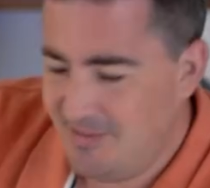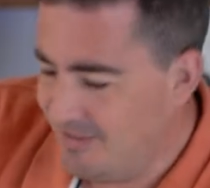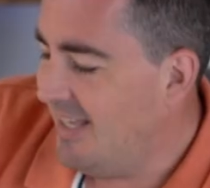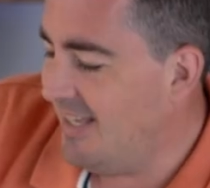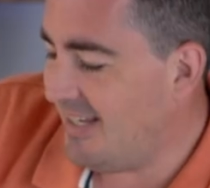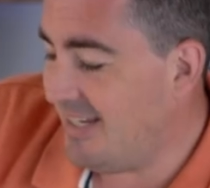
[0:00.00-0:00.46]

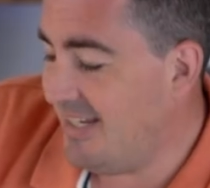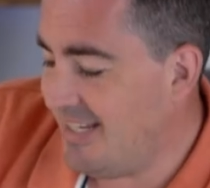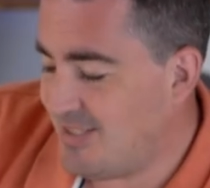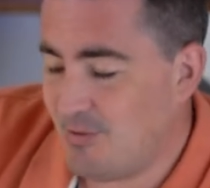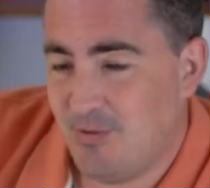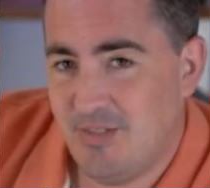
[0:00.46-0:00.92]

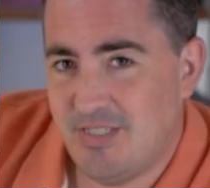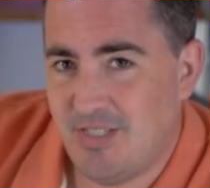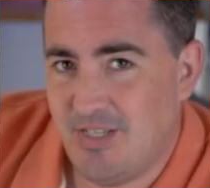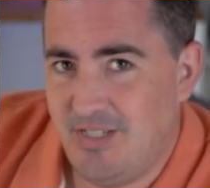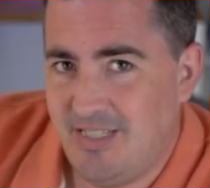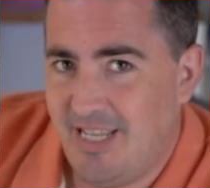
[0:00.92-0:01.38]
connector on the
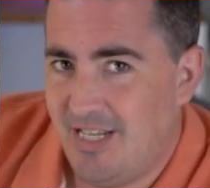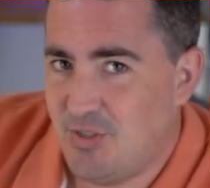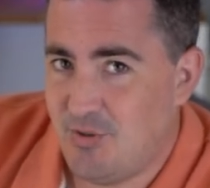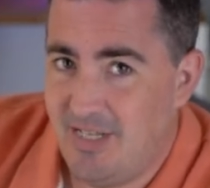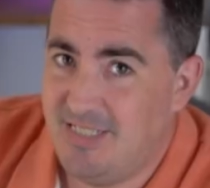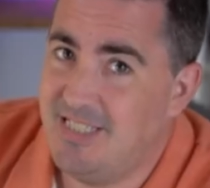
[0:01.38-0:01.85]
side there,
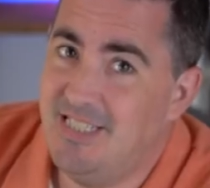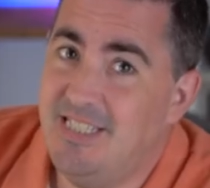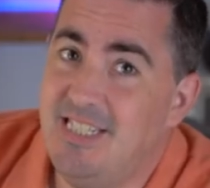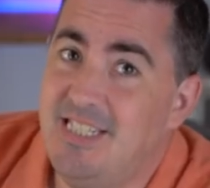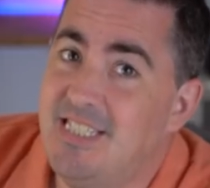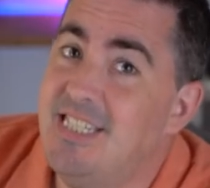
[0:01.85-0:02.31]
straight into the
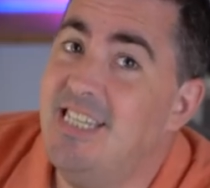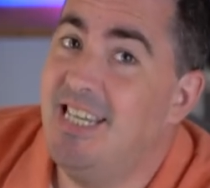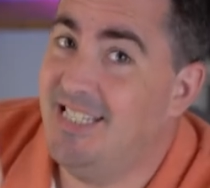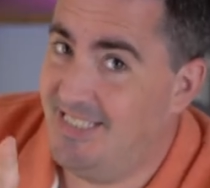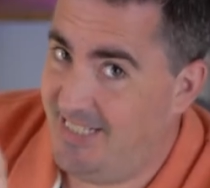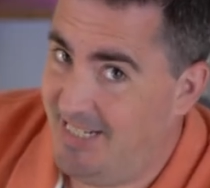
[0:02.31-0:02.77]
DC
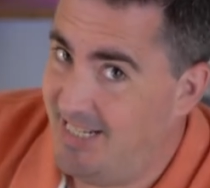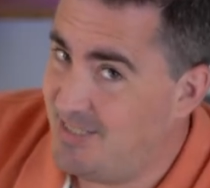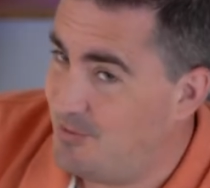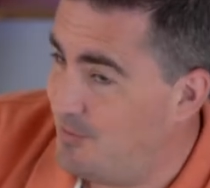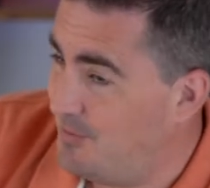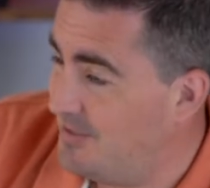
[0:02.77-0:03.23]
in
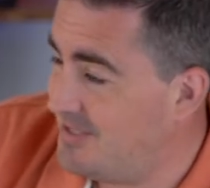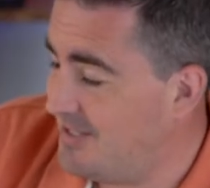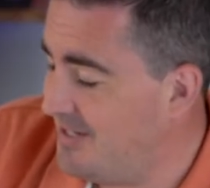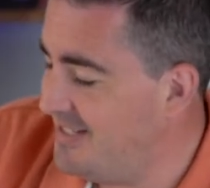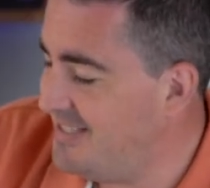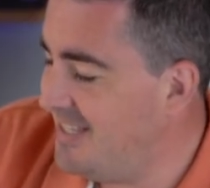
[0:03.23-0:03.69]
connector on the
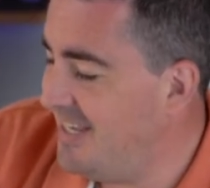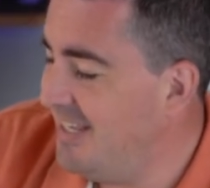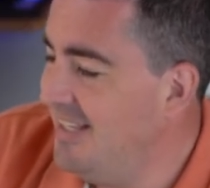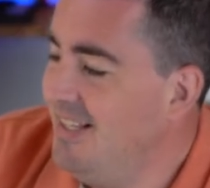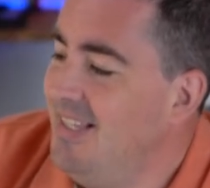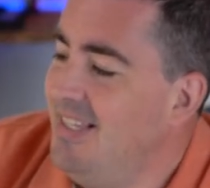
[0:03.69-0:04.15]
side
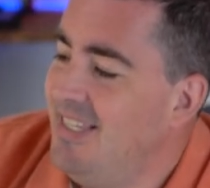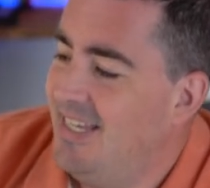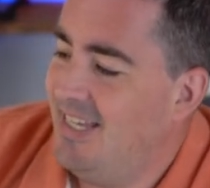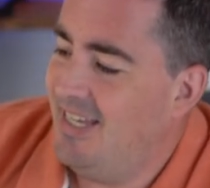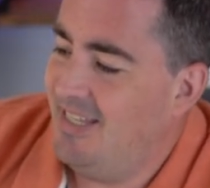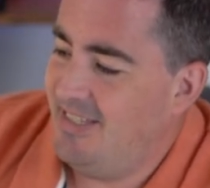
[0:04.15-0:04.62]
there,
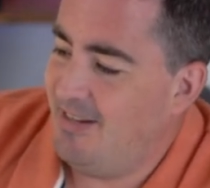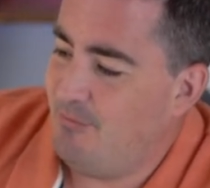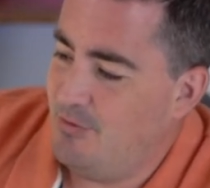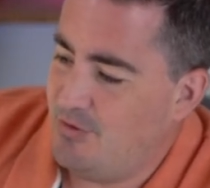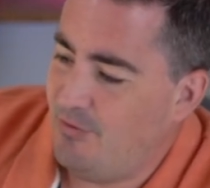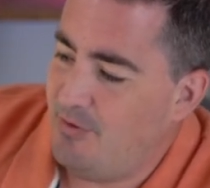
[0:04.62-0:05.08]
and that
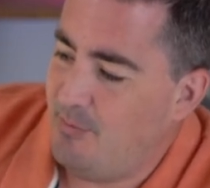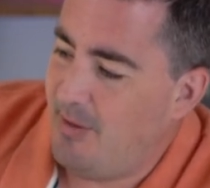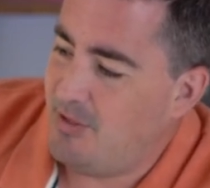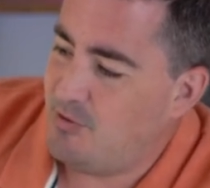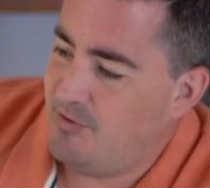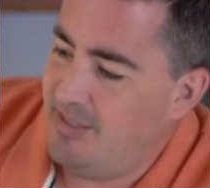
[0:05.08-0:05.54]
runs off the
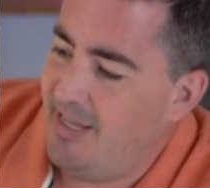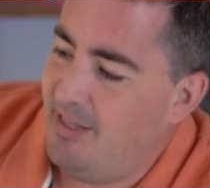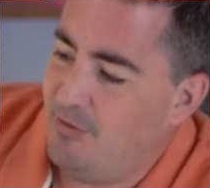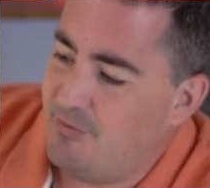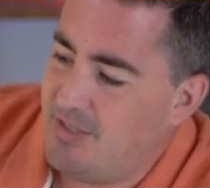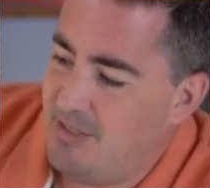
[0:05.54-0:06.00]
battery,
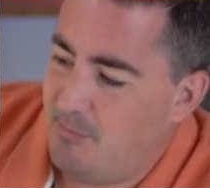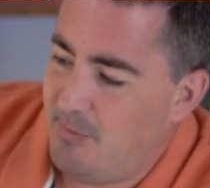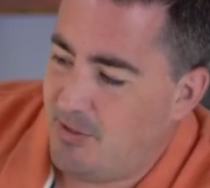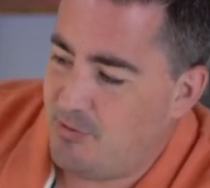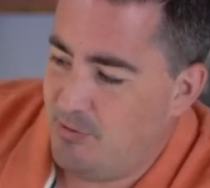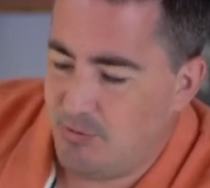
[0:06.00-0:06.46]
and obviously the
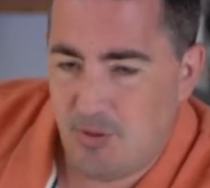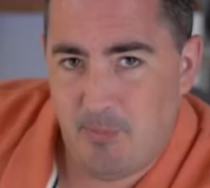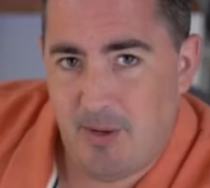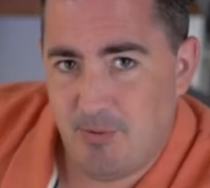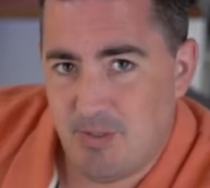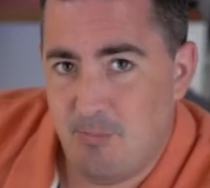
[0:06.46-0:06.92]
battery also
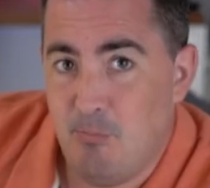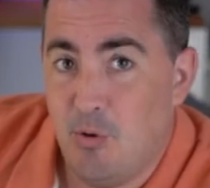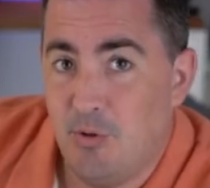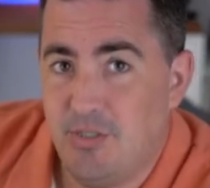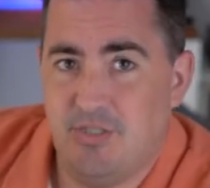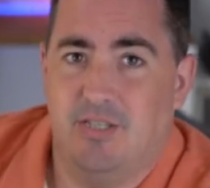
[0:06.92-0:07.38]
powers the
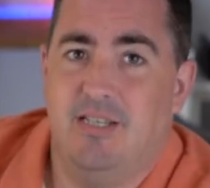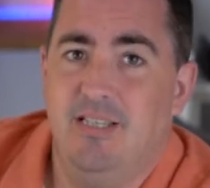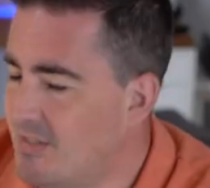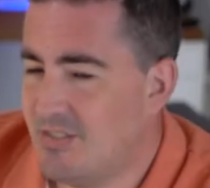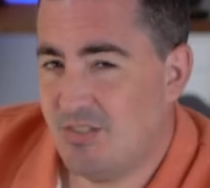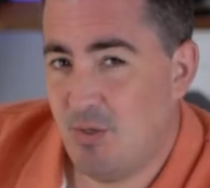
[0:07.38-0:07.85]
monitor.
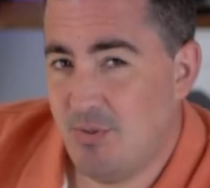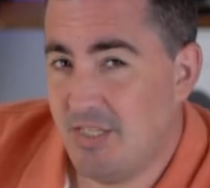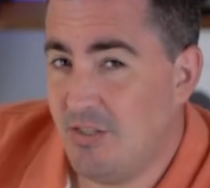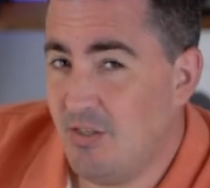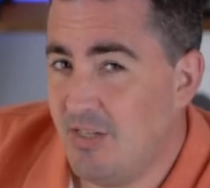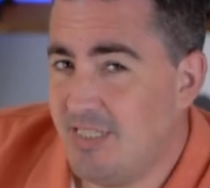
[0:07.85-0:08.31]
So it's a
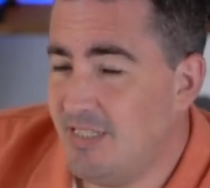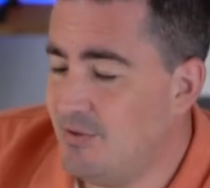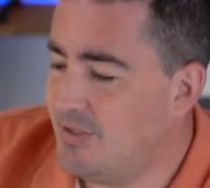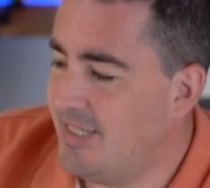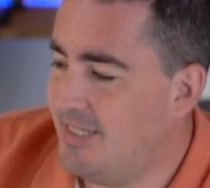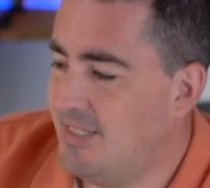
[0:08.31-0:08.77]
nice little
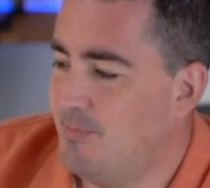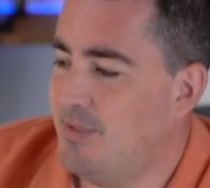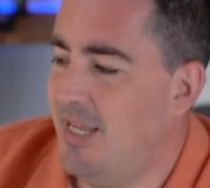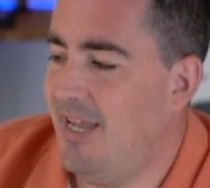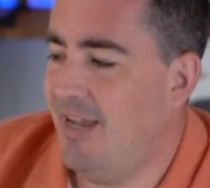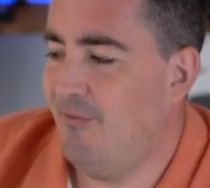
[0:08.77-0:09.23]
setup
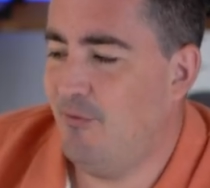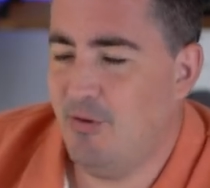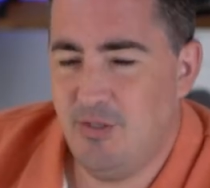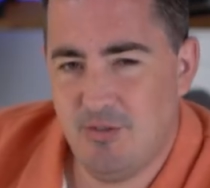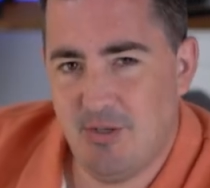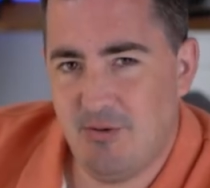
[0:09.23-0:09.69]
to have where
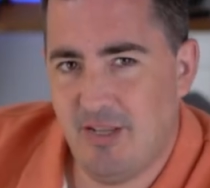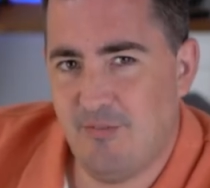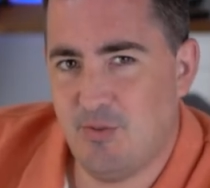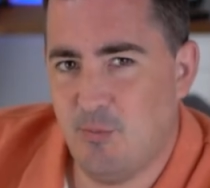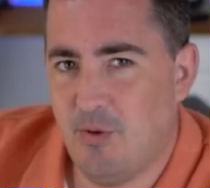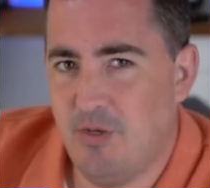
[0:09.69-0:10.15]
you don't have
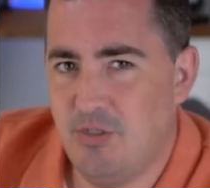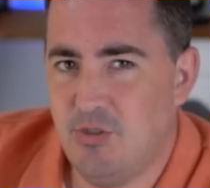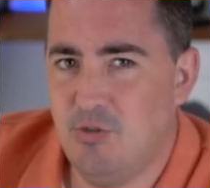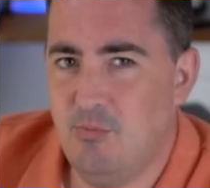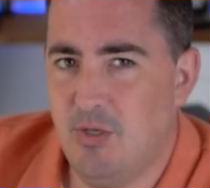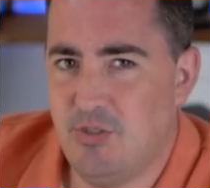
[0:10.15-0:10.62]
to worry
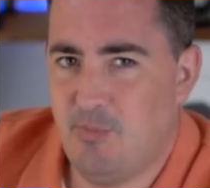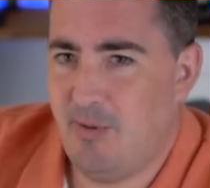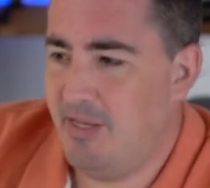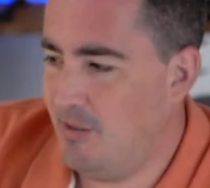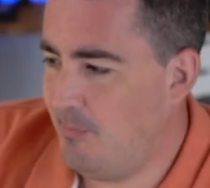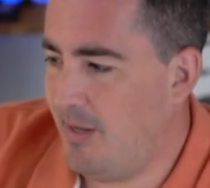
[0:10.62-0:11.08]
too much
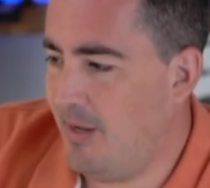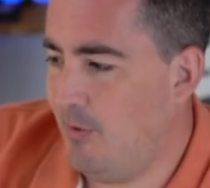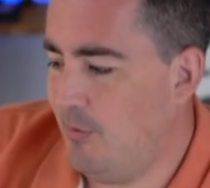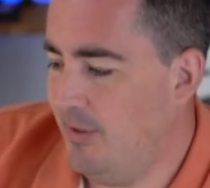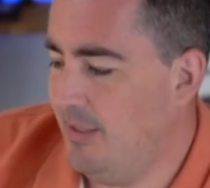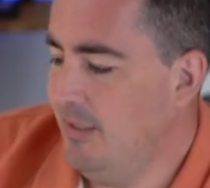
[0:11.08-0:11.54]
about your
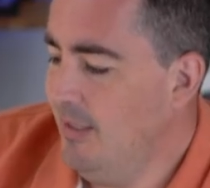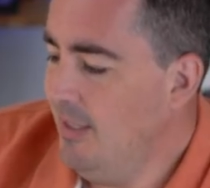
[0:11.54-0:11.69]
powering.